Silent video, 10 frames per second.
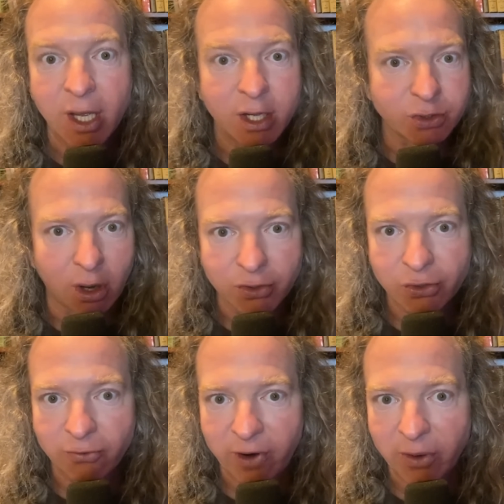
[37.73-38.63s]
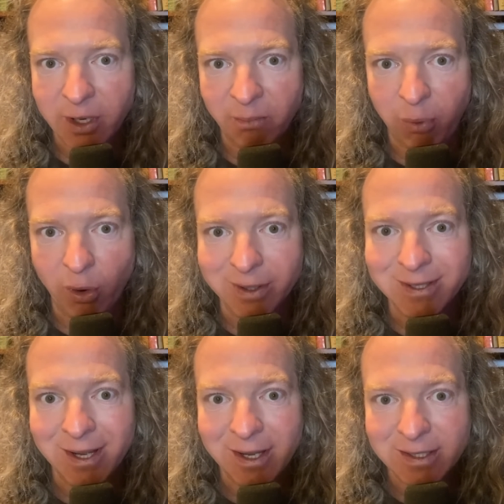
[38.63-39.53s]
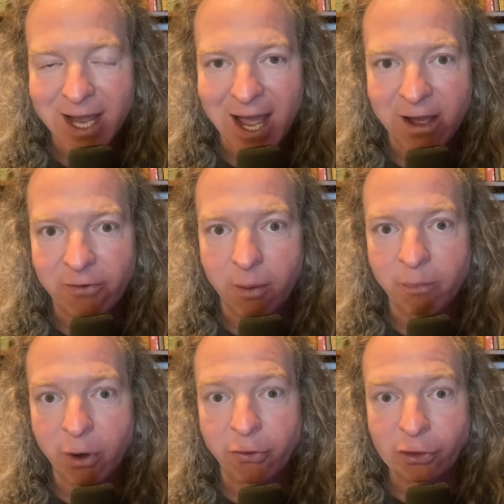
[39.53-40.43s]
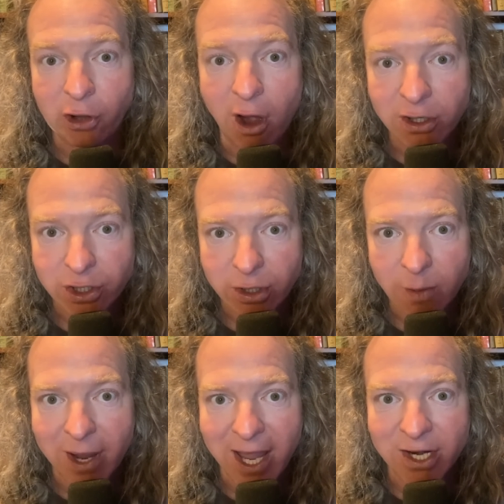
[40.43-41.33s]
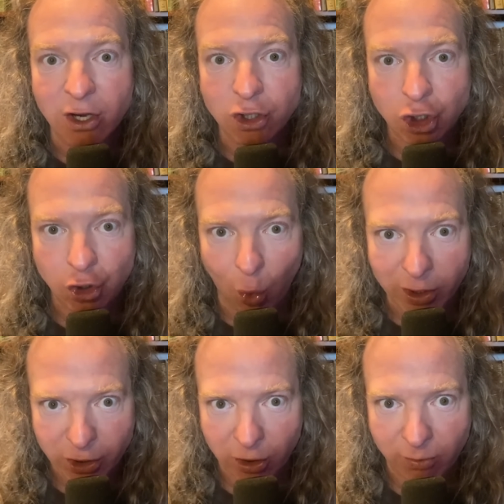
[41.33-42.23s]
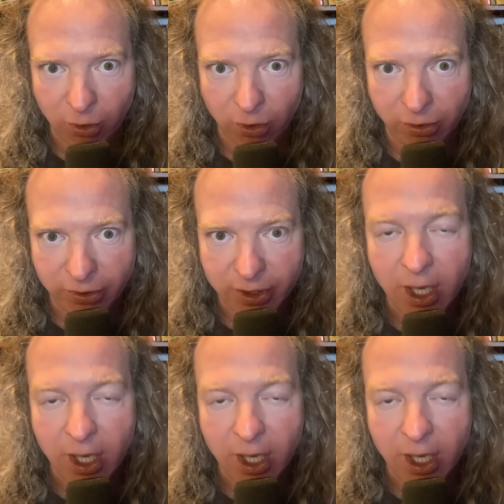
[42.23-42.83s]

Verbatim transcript: It's also very important to have both long-term and short-term goals.